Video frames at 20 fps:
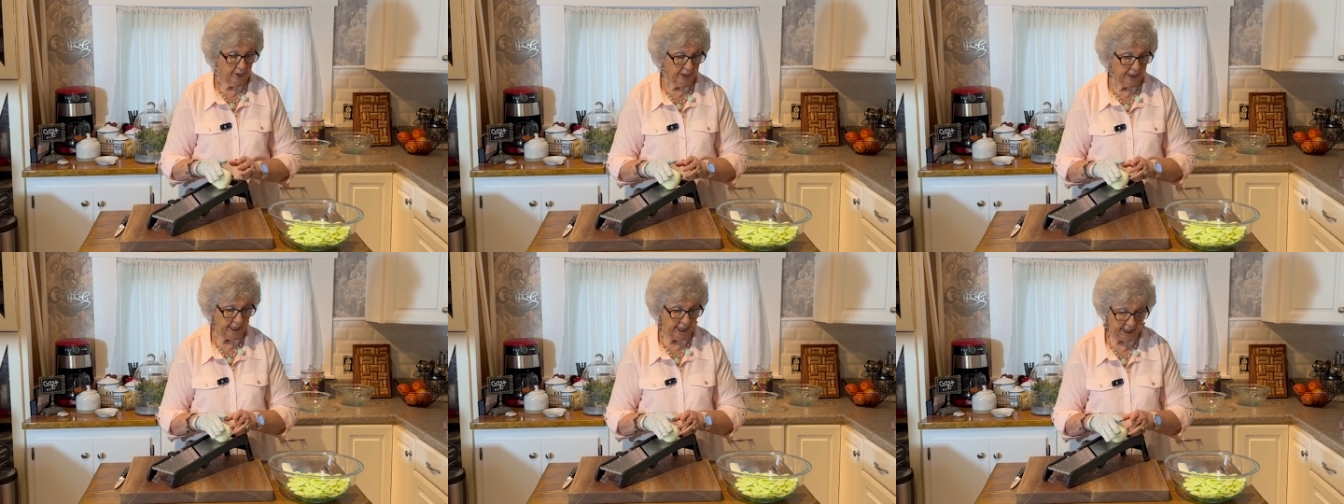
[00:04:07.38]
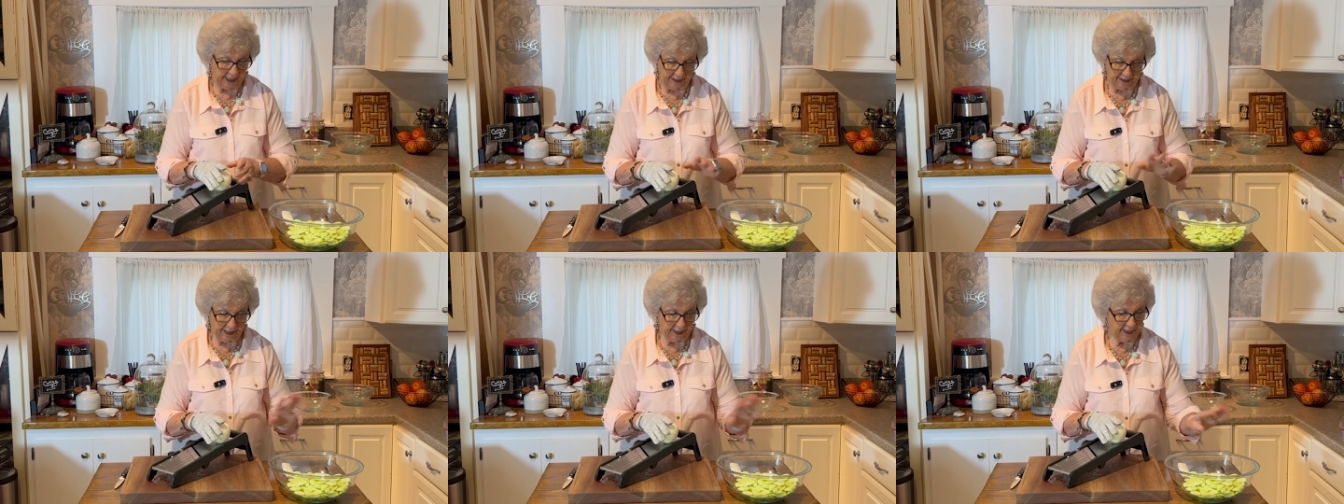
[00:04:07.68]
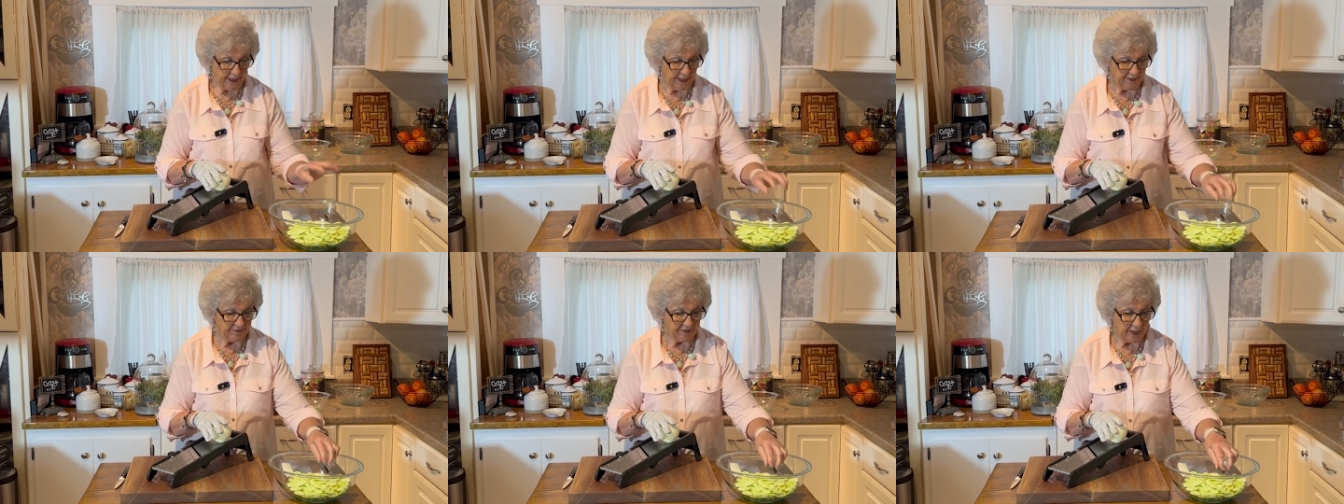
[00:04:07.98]
Okay,
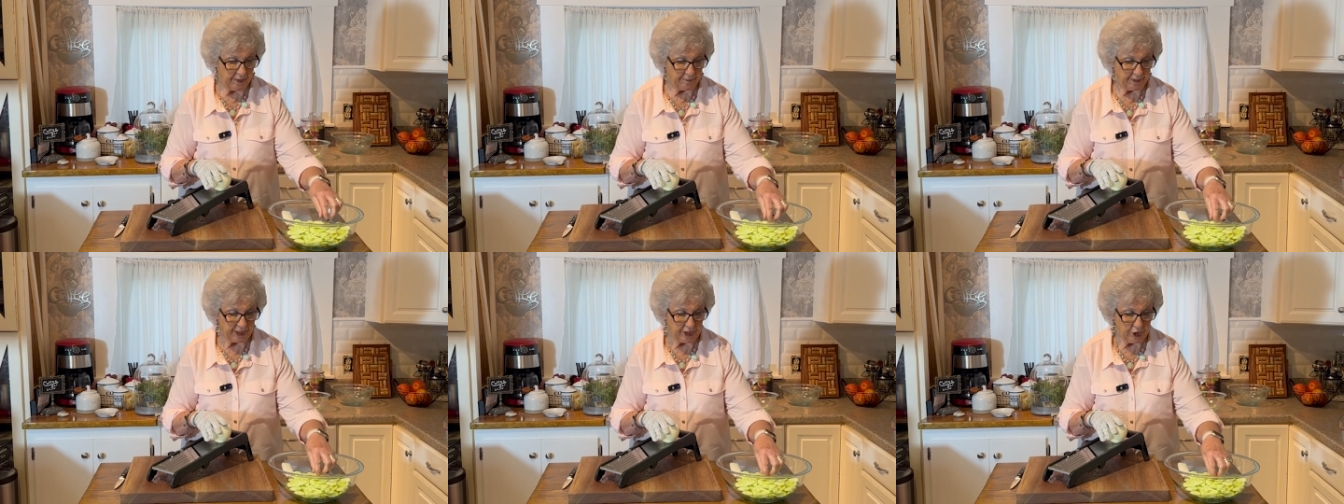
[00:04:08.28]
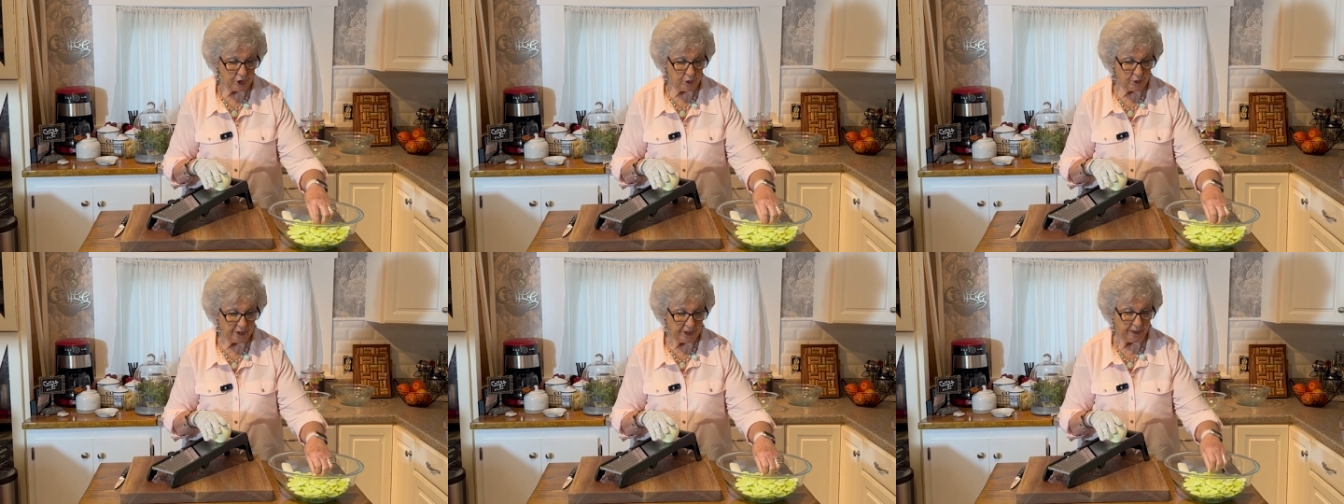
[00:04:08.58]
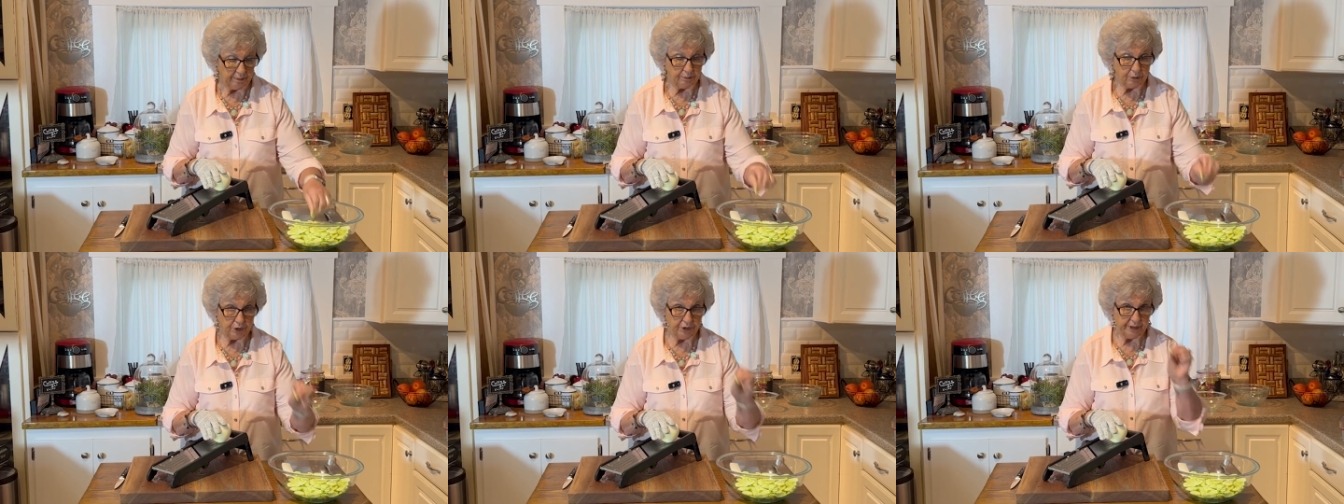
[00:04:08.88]
I've got my
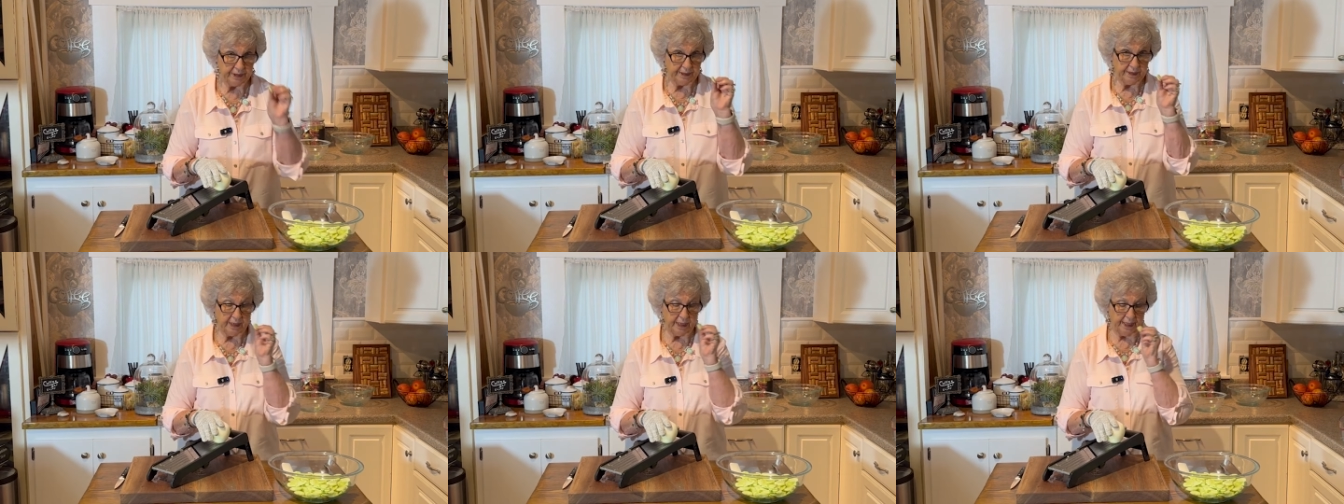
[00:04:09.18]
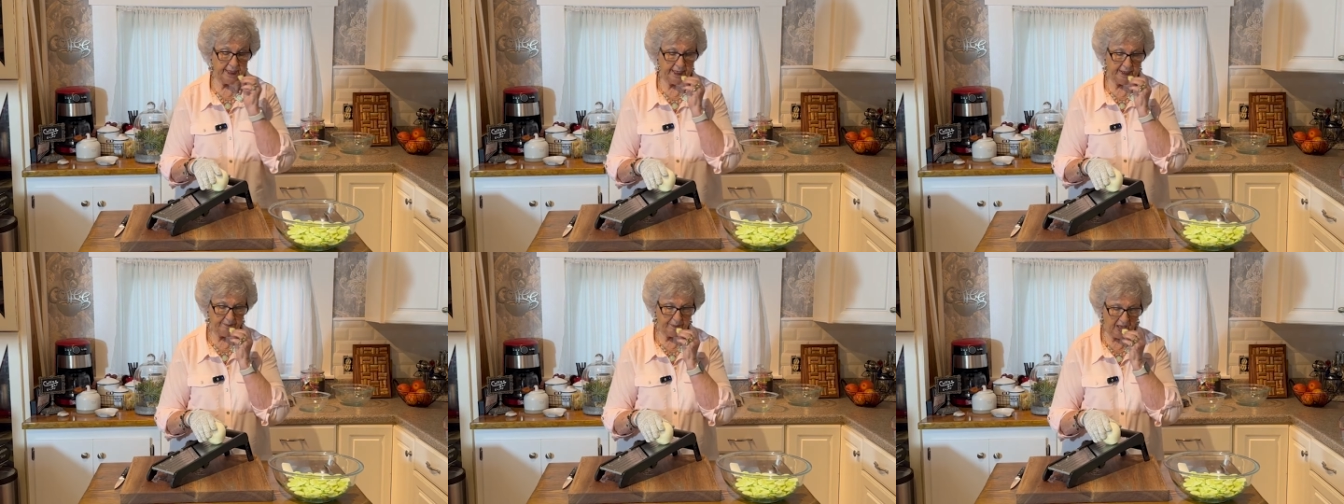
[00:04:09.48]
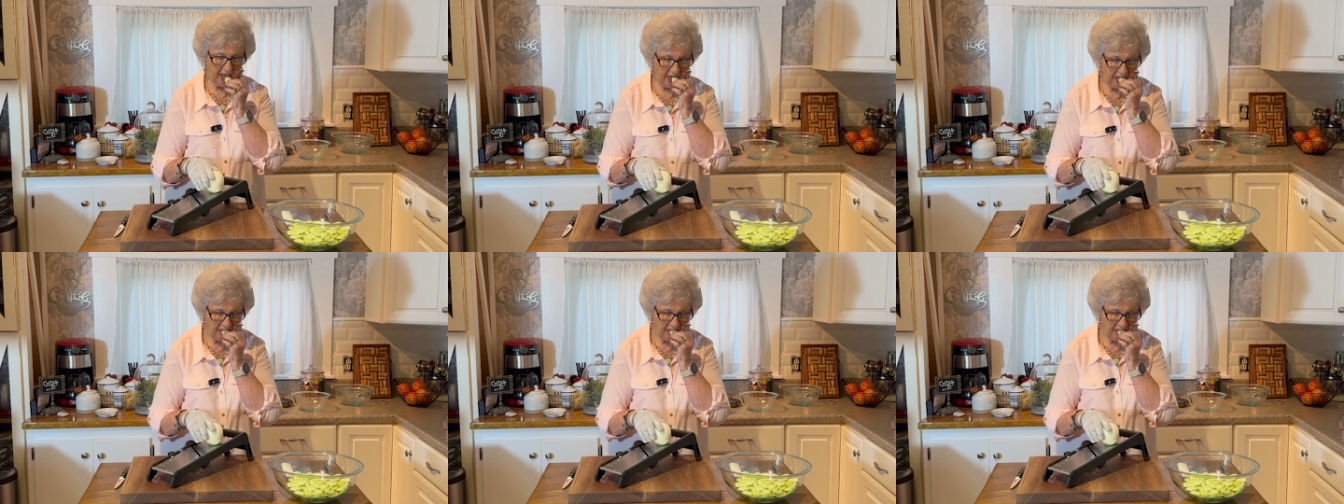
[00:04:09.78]
cucumbers cut up.